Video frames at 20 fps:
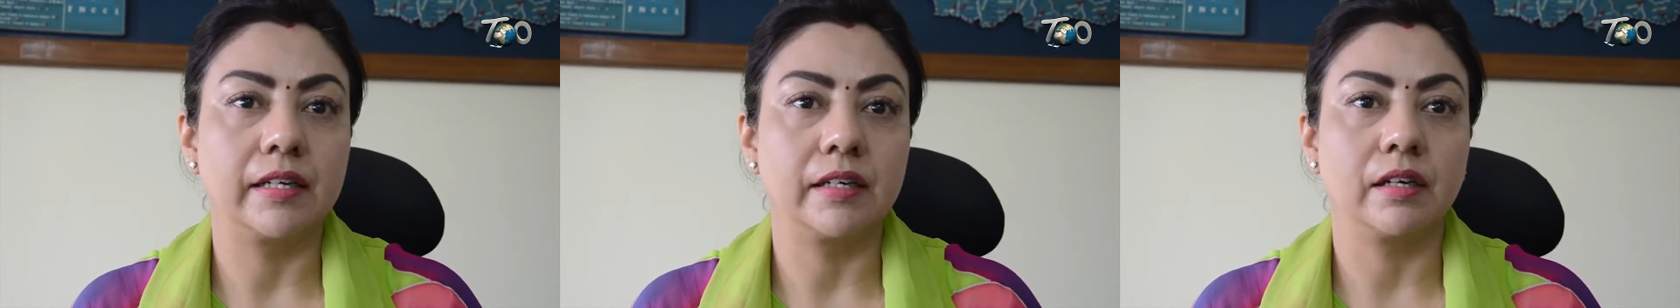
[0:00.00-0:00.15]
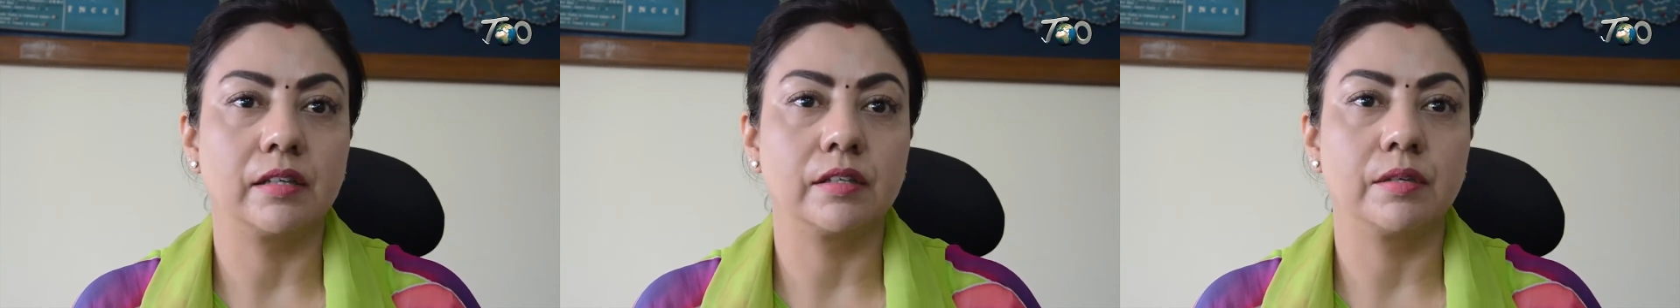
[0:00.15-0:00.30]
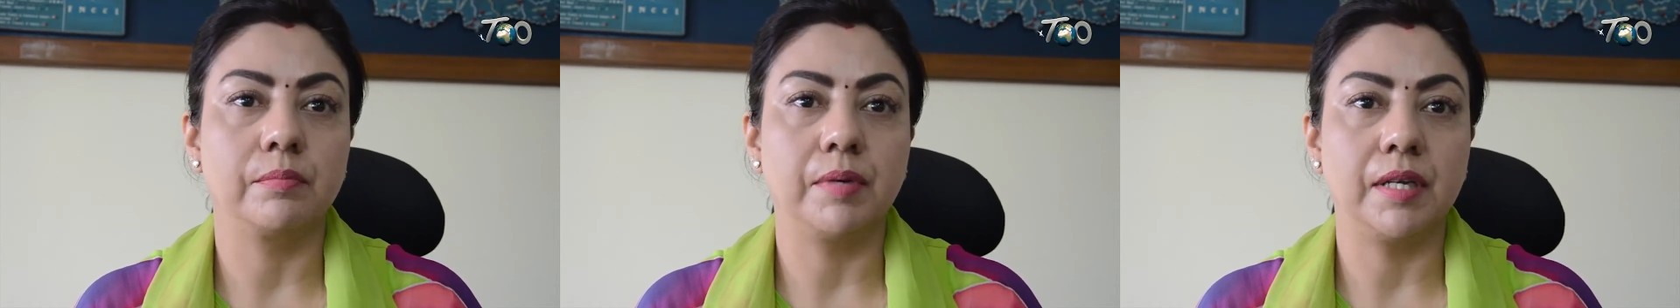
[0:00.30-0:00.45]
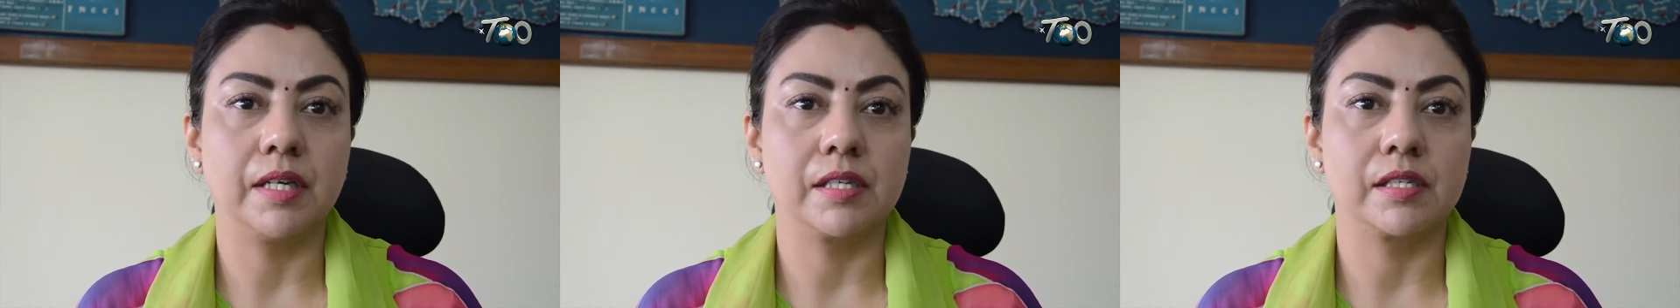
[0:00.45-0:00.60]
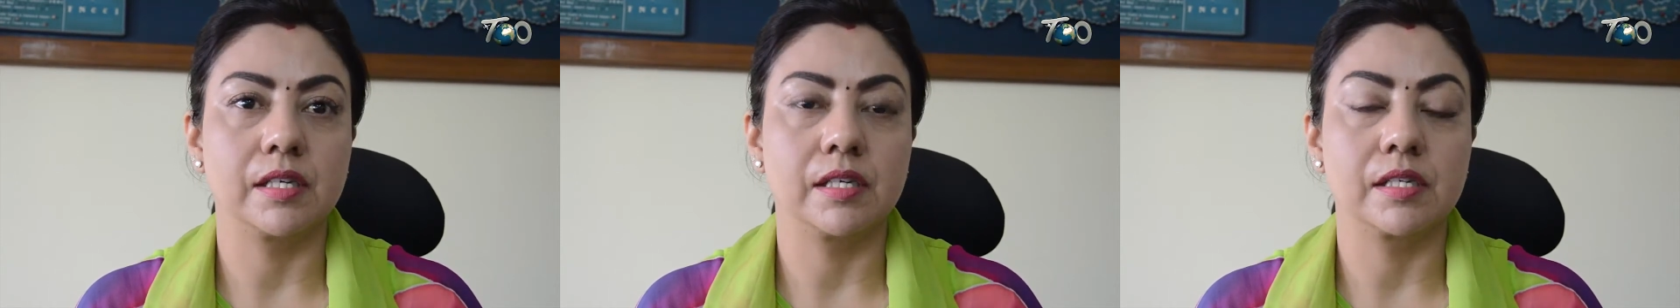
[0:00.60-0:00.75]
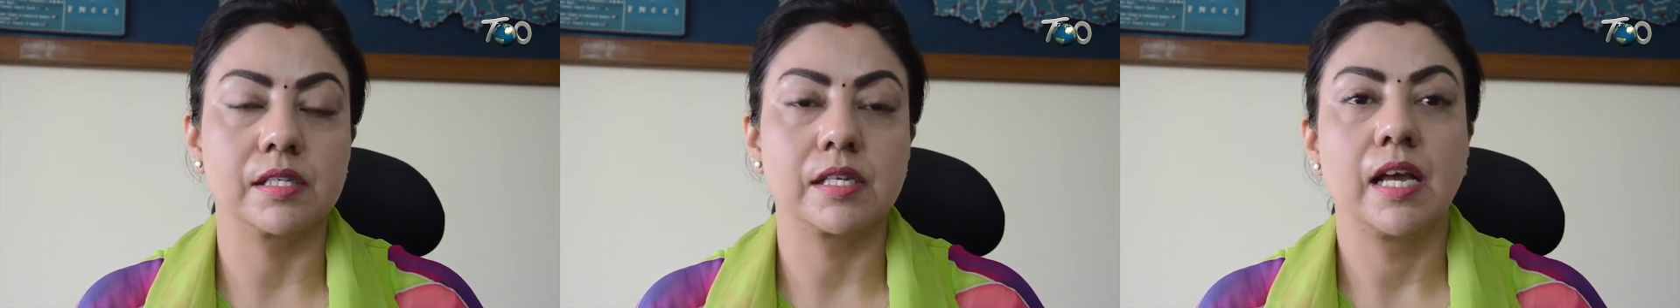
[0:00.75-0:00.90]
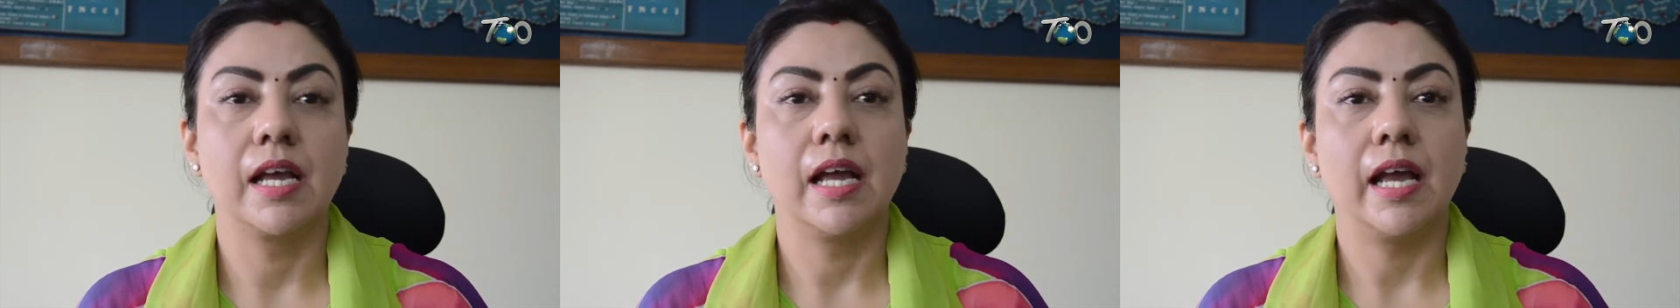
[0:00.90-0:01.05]
and other
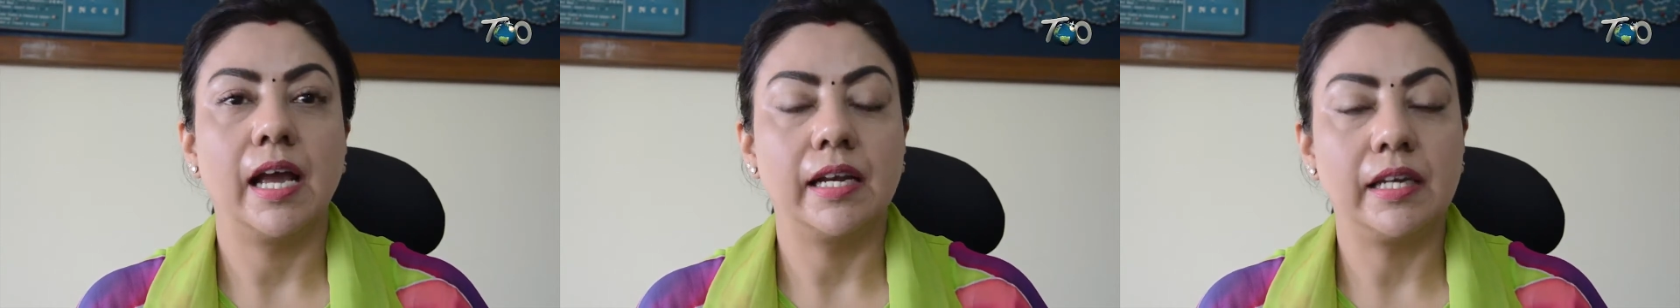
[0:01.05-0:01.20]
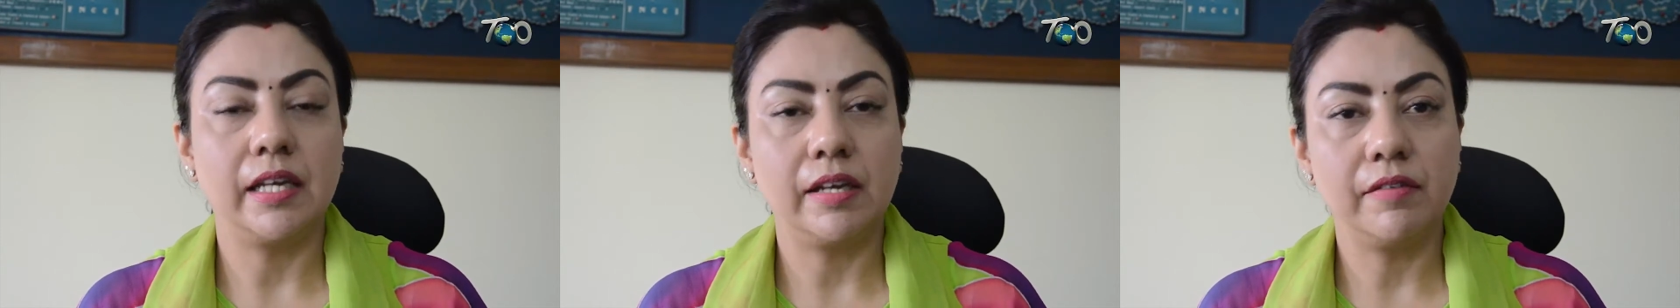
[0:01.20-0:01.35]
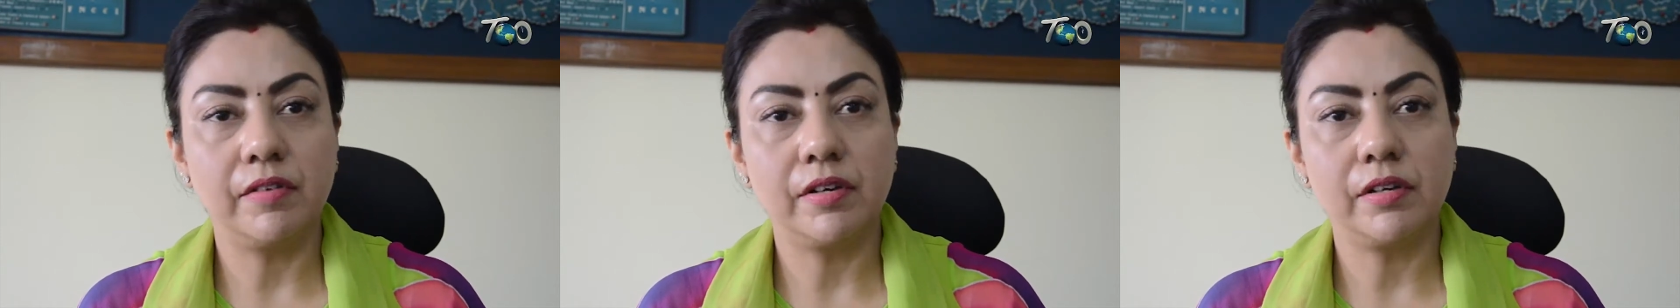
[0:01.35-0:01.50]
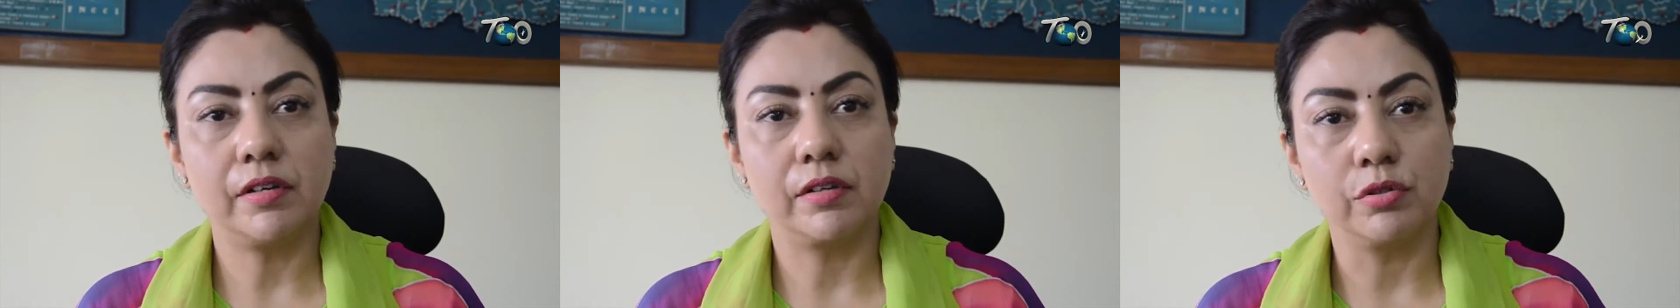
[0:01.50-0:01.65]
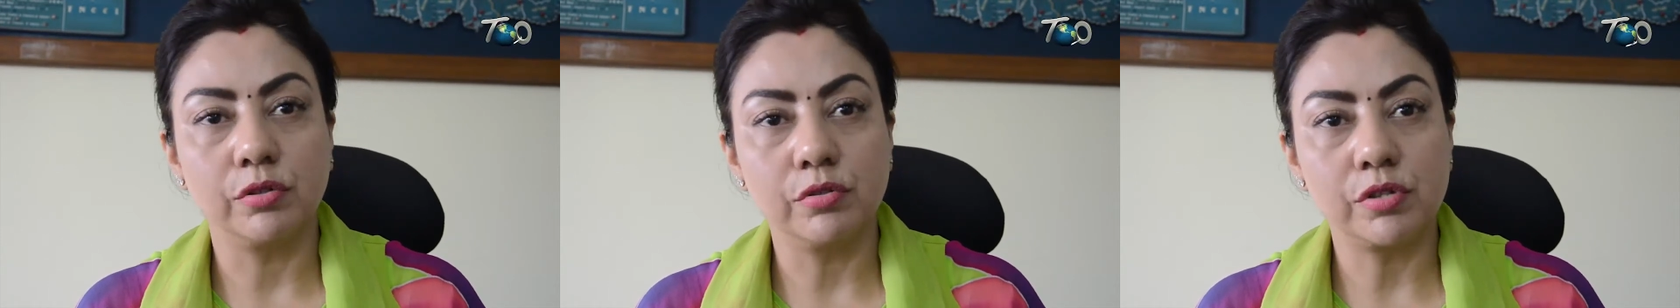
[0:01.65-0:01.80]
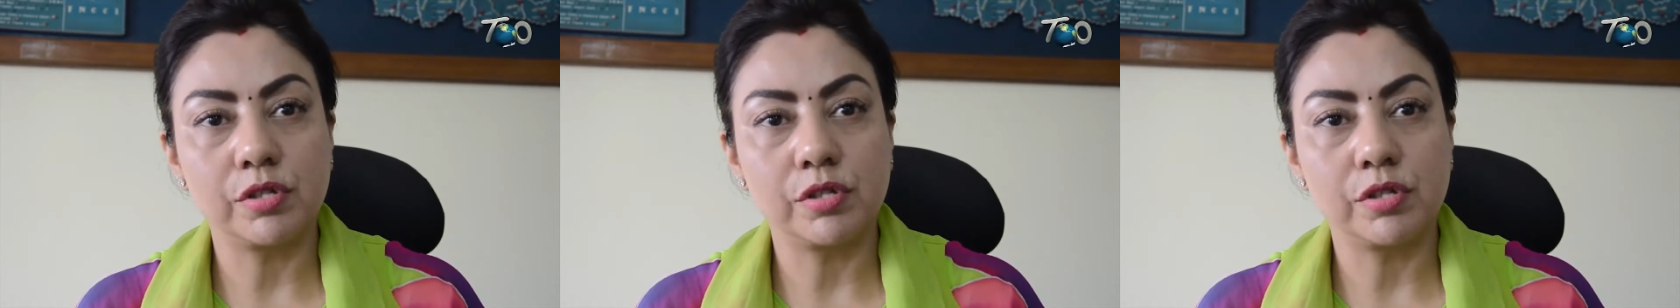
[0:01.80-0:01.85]
places, and even those